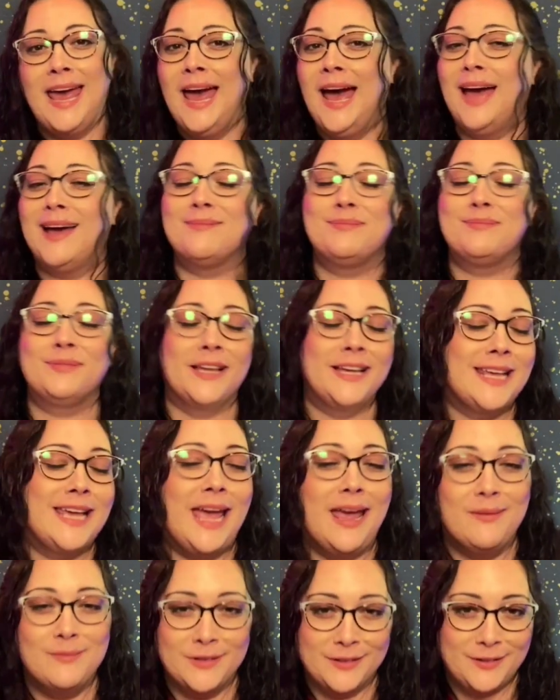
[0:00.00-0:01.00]
I played a
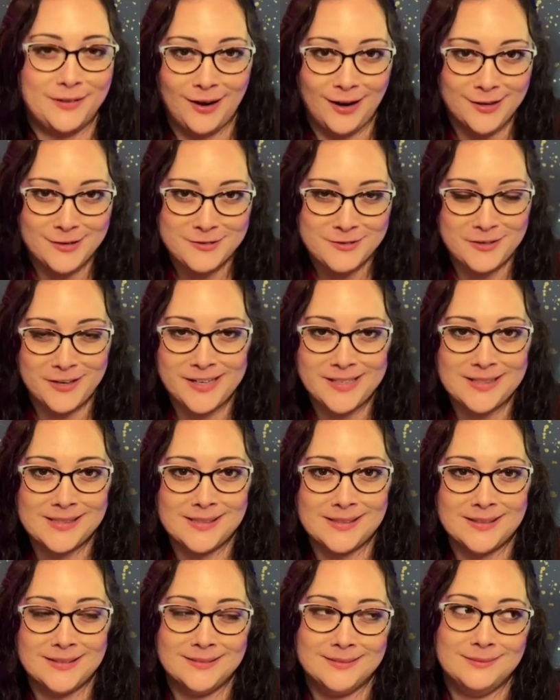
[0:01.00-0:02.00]
game with your heartstrings,
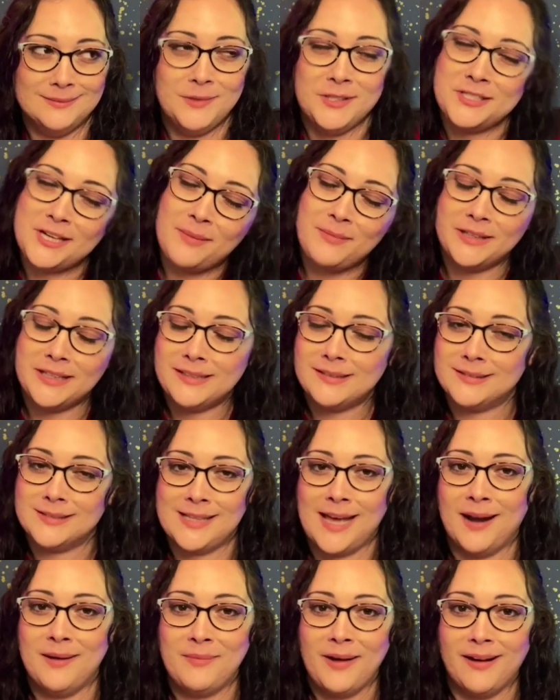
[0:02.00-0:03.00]
which I'm a little
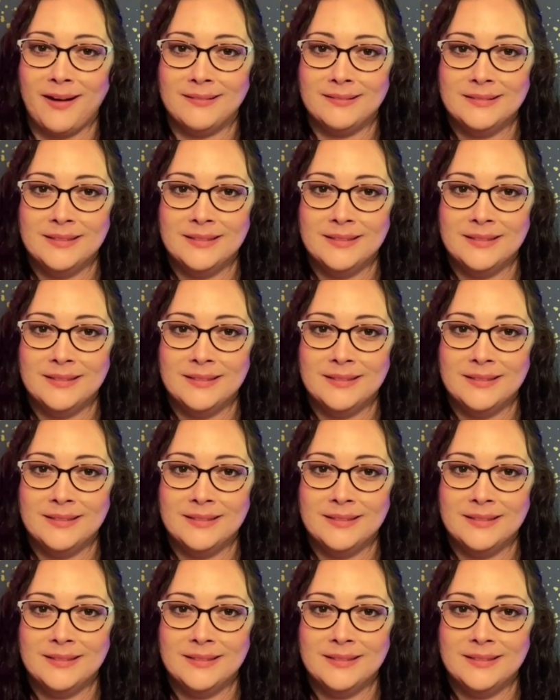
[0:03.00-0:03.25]
sad about.